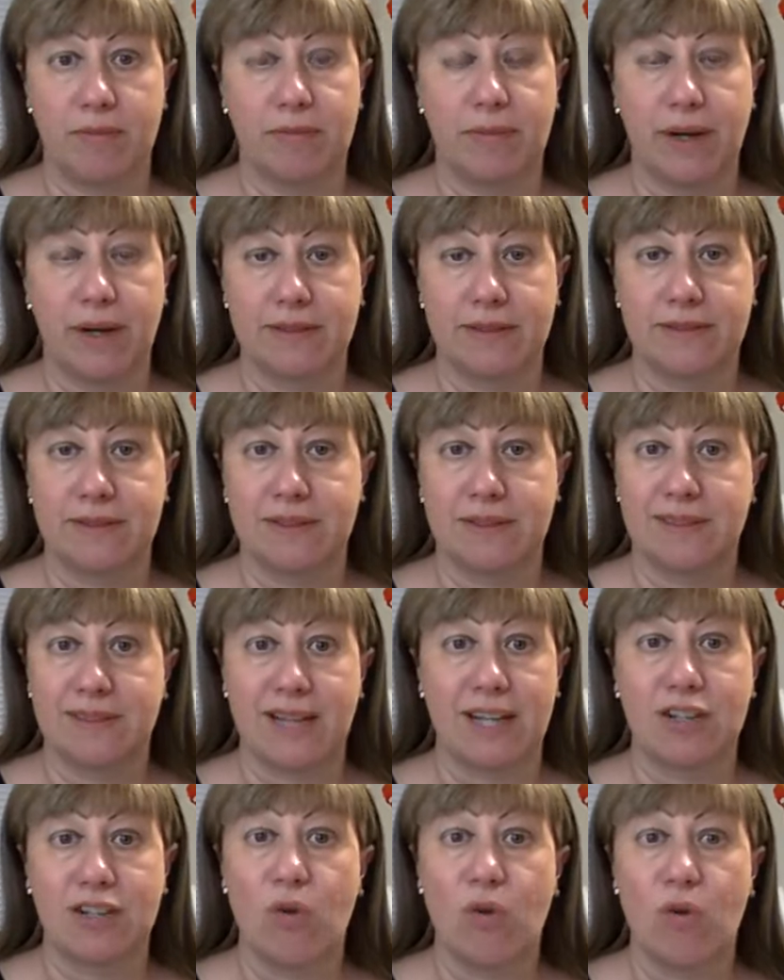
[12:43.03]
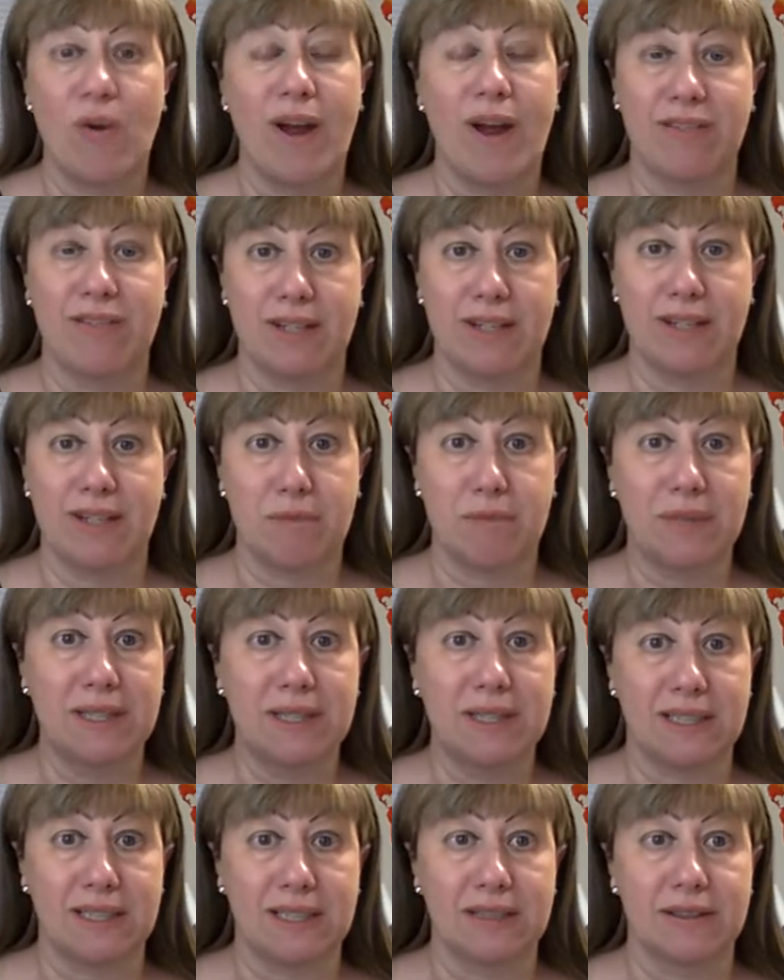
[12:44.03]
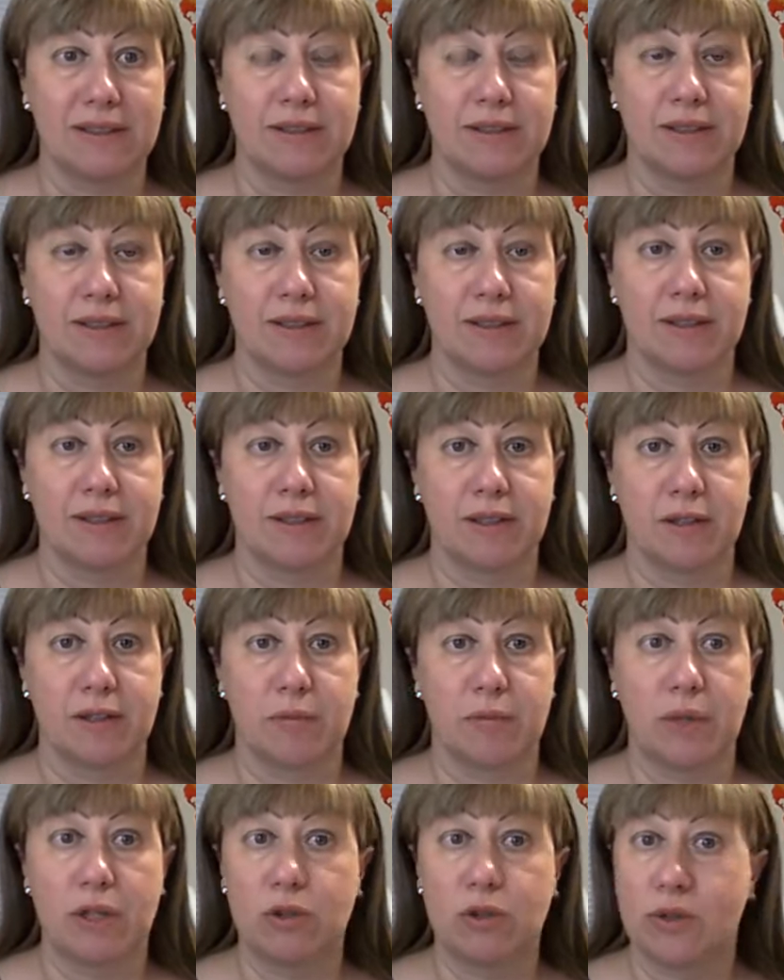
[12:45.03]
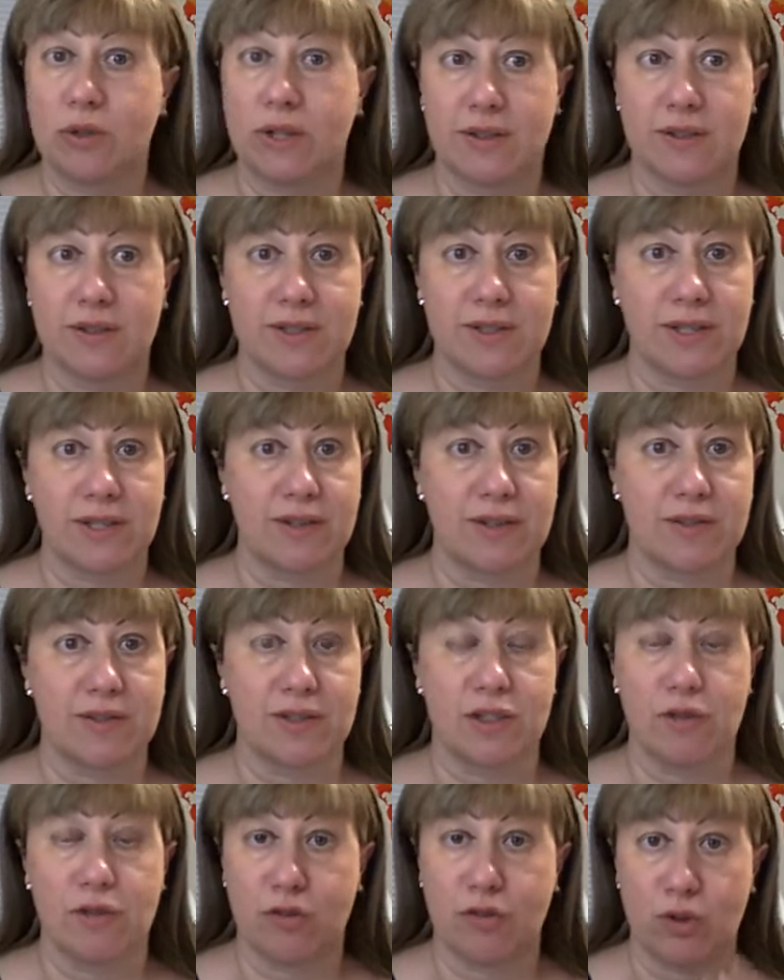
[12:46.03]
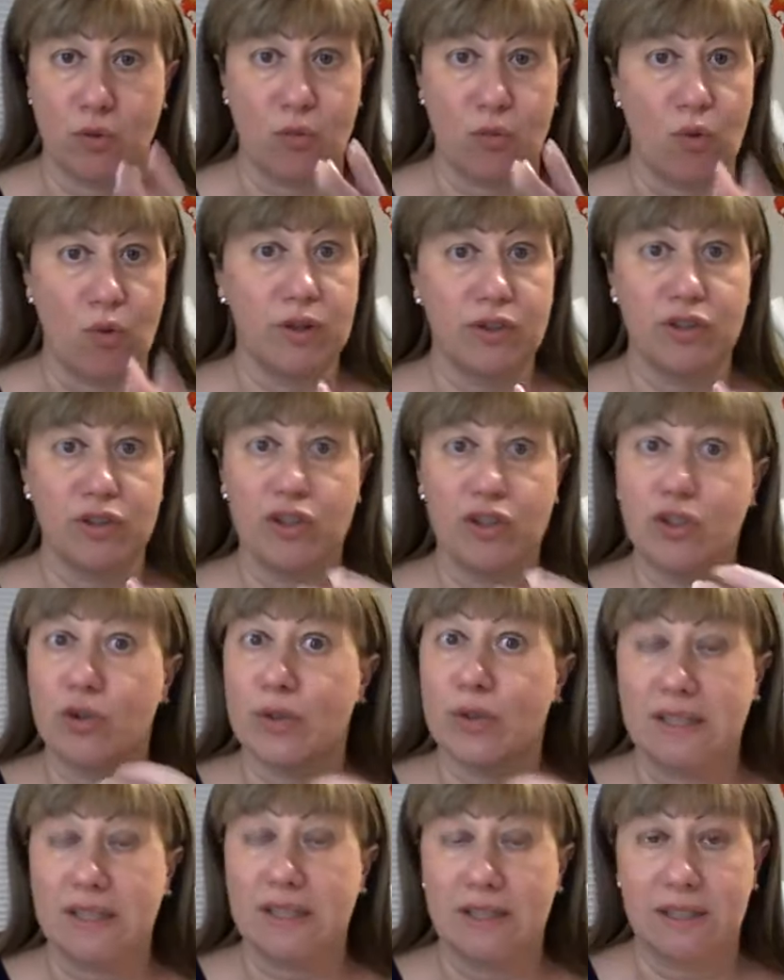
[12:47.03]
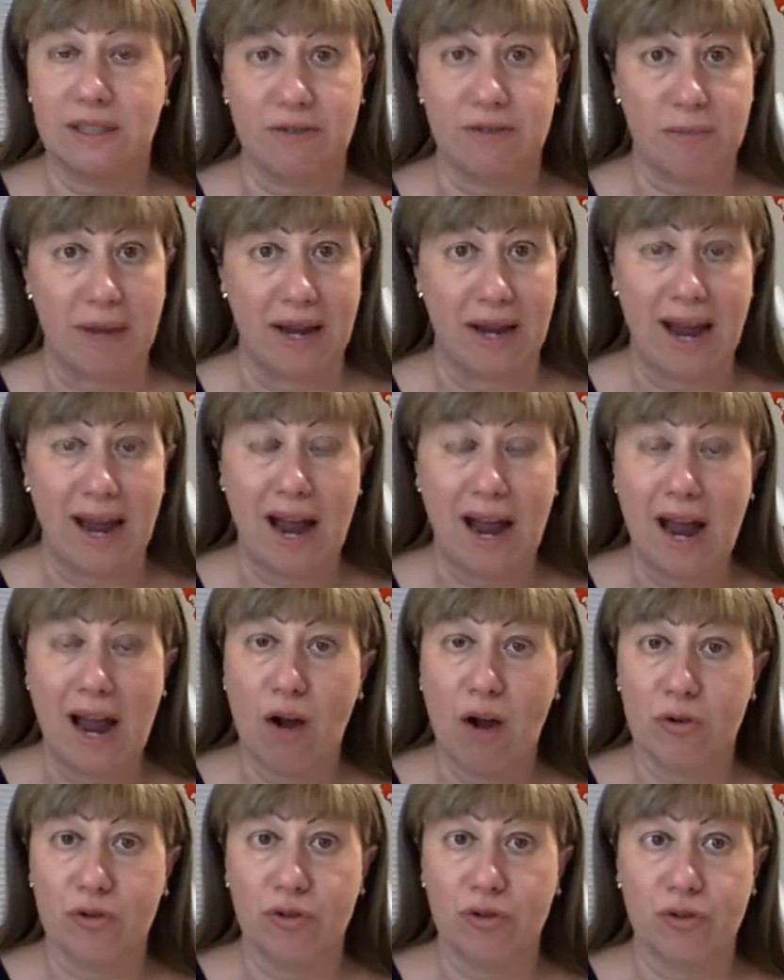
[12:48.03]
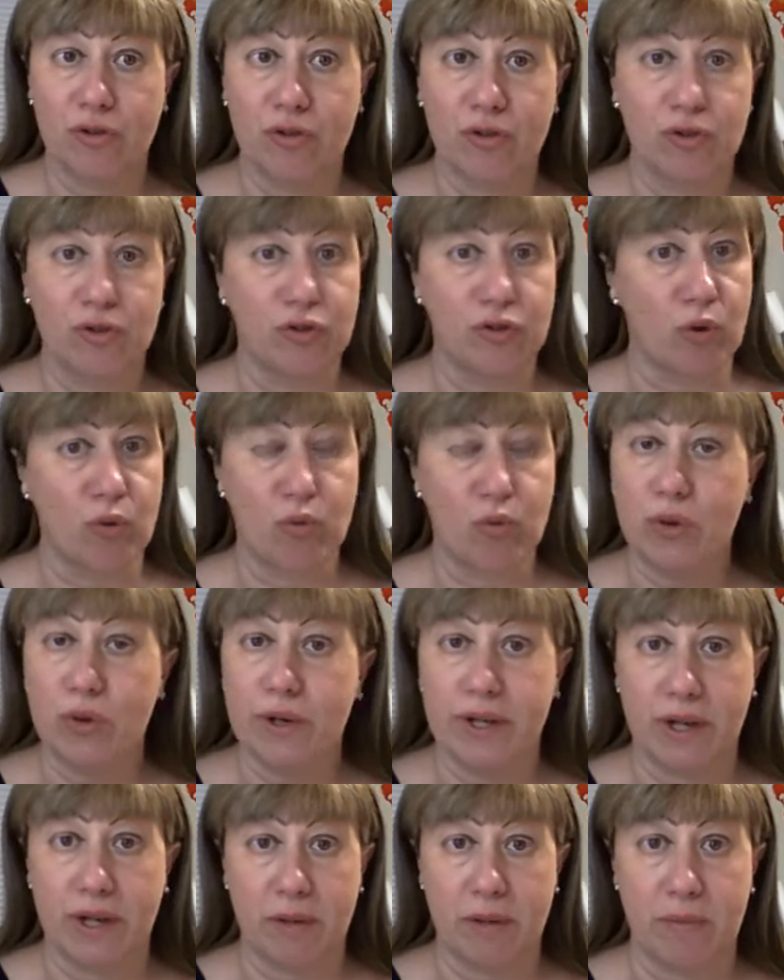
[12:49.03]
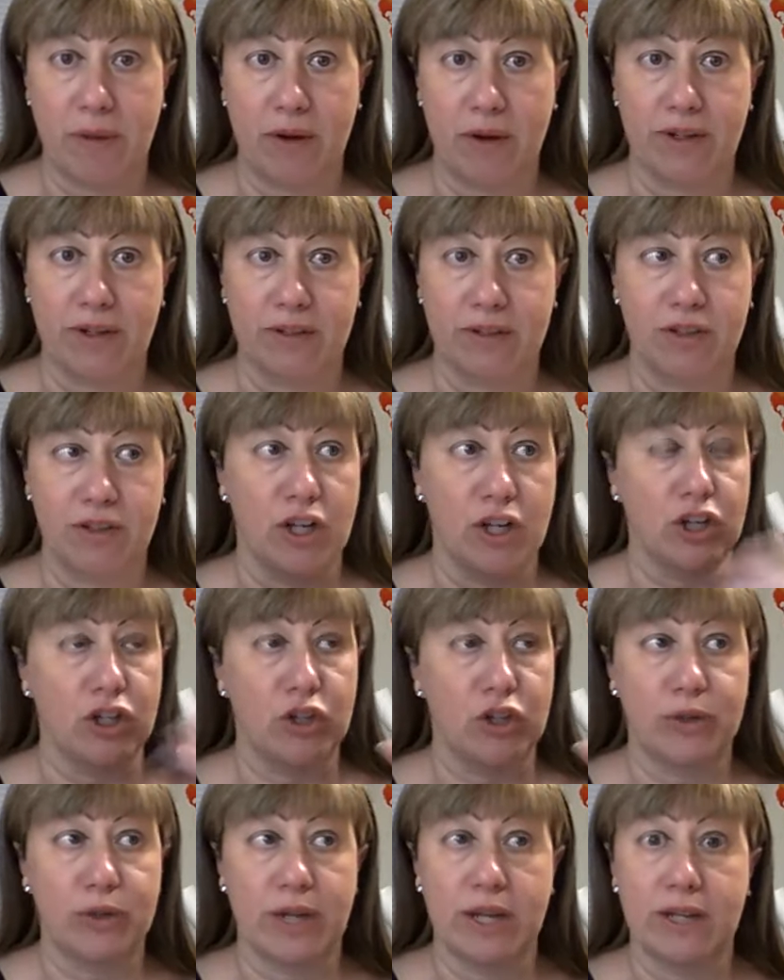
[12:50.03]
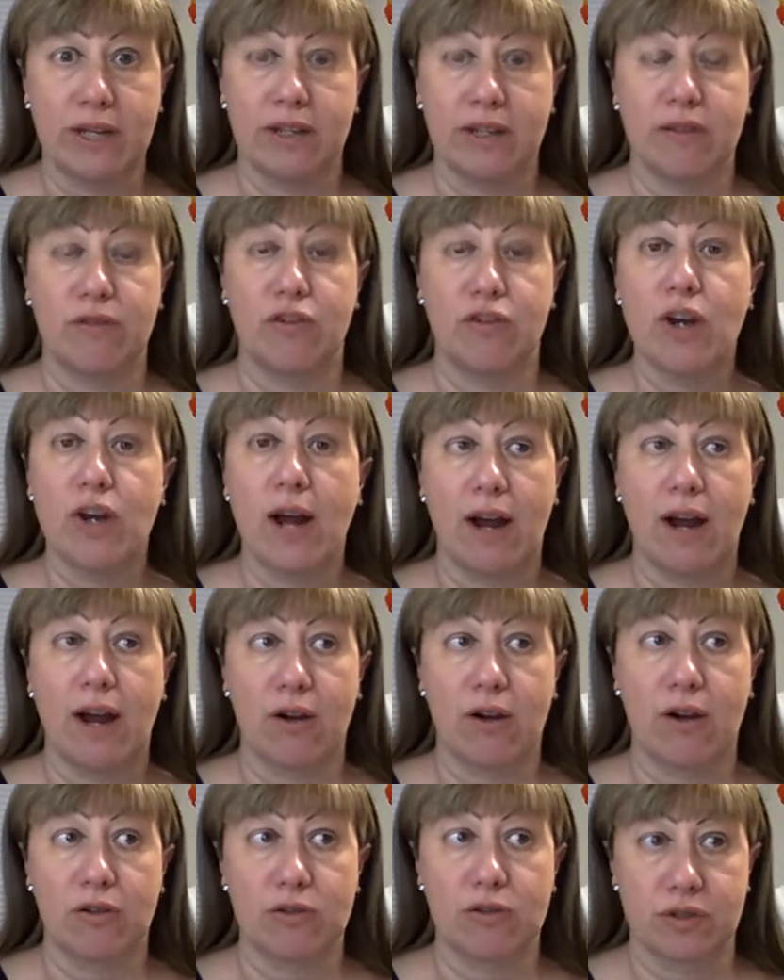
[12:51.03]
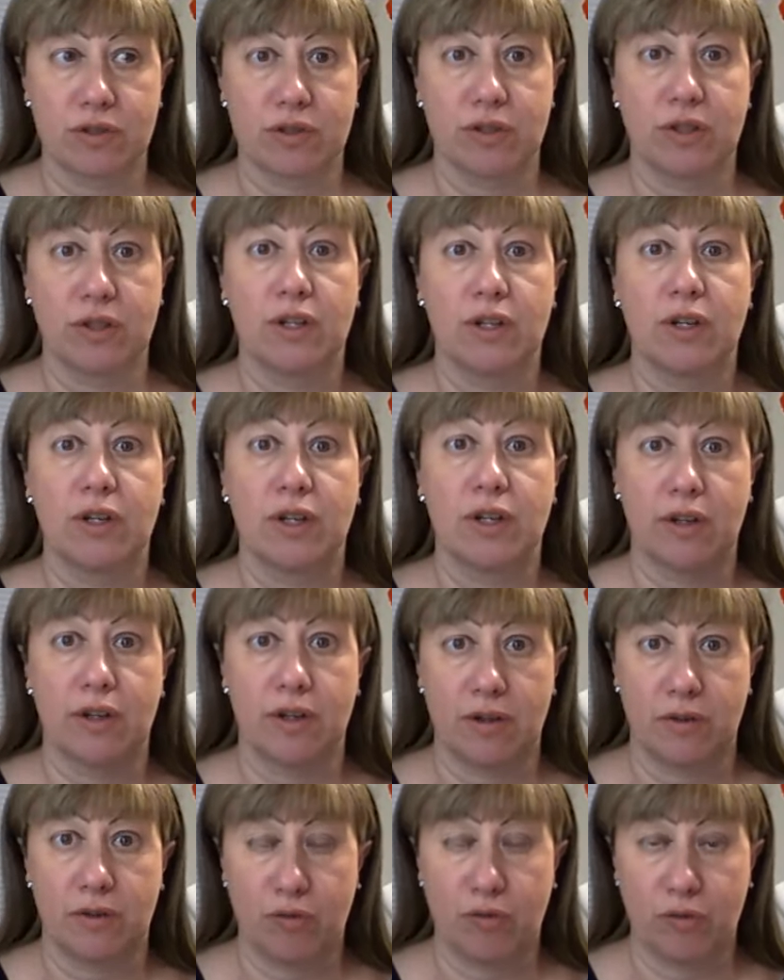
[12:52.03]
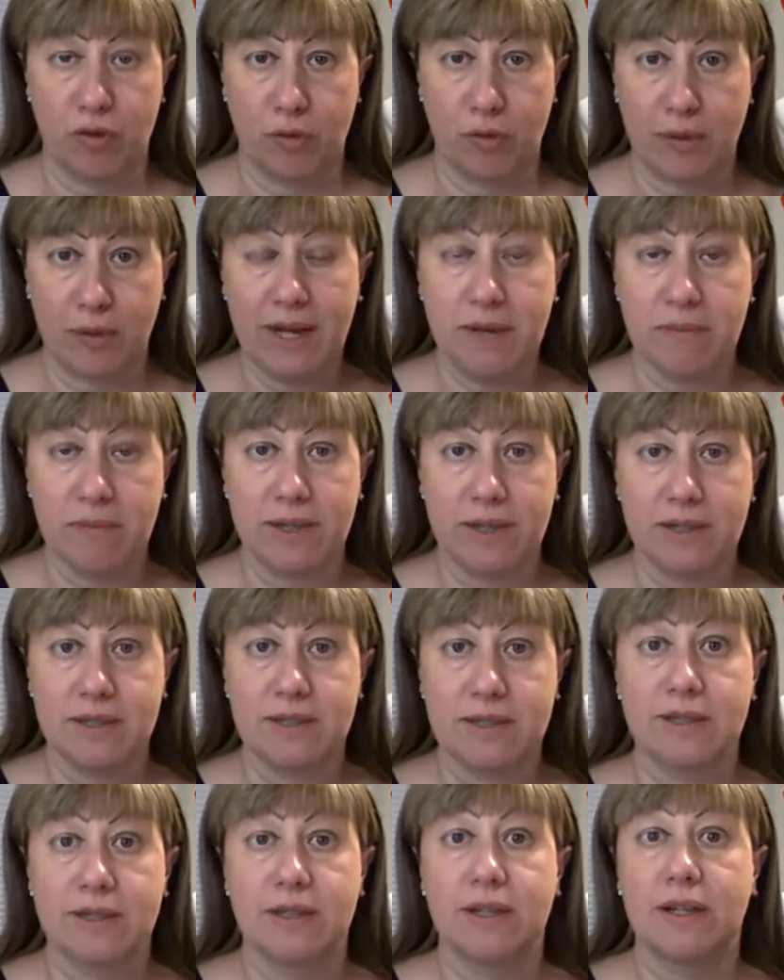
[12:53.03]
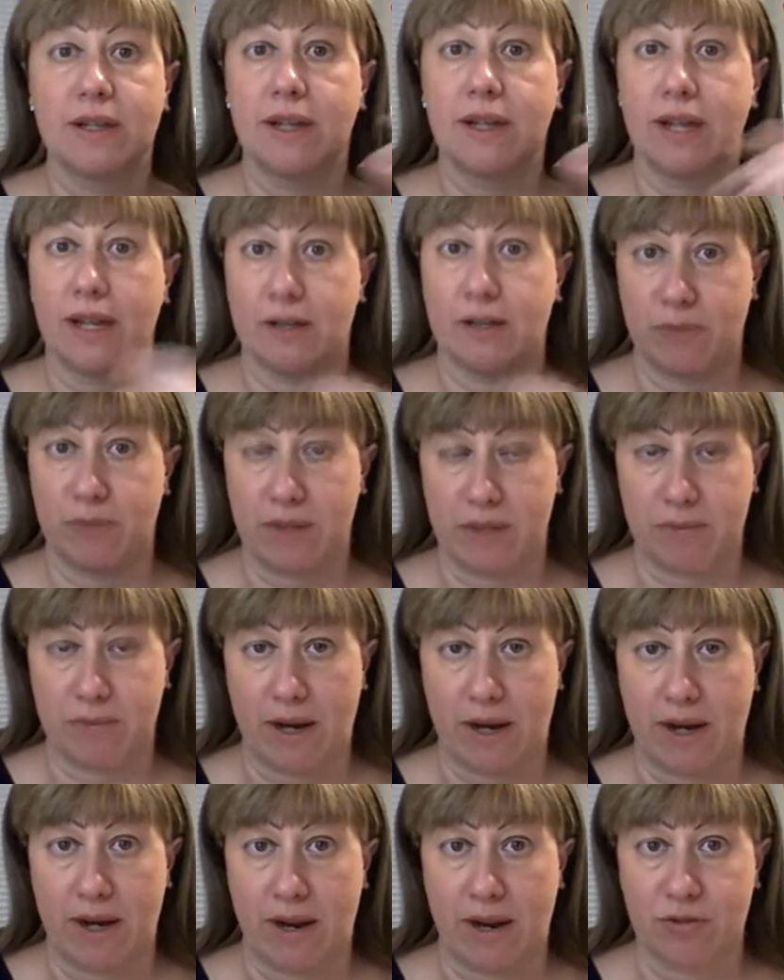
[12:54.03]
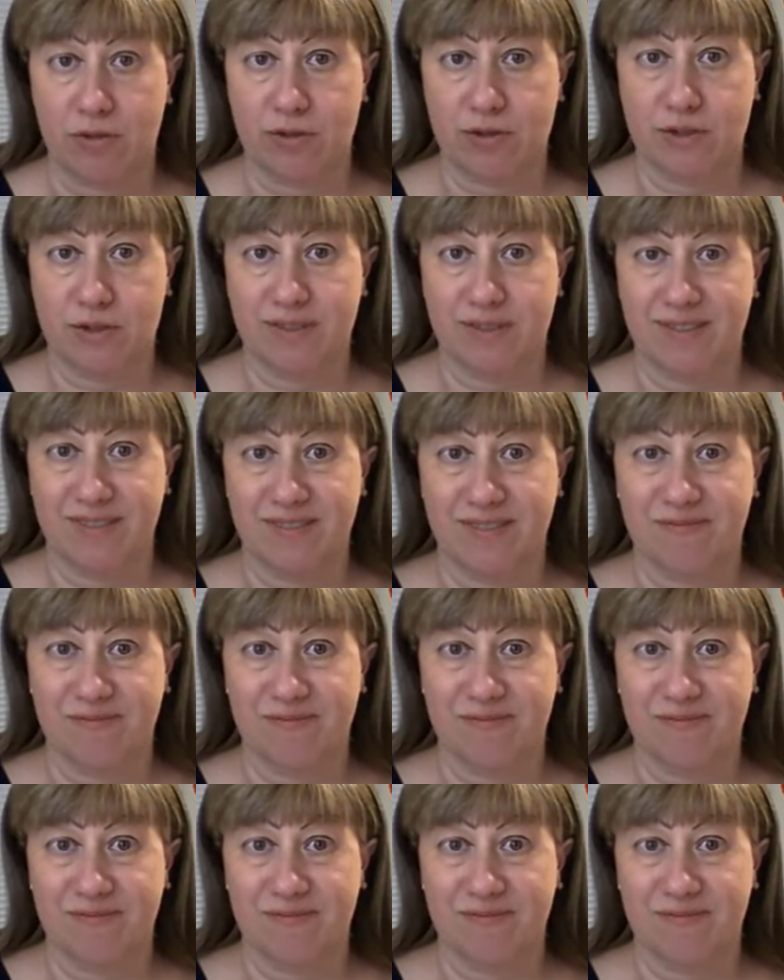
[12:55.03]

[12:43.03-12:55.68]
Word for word: But they don't have any money. But Lucana says, if you want, you can live in my house. Don't worry about it. You can give your house for payment and be in my house.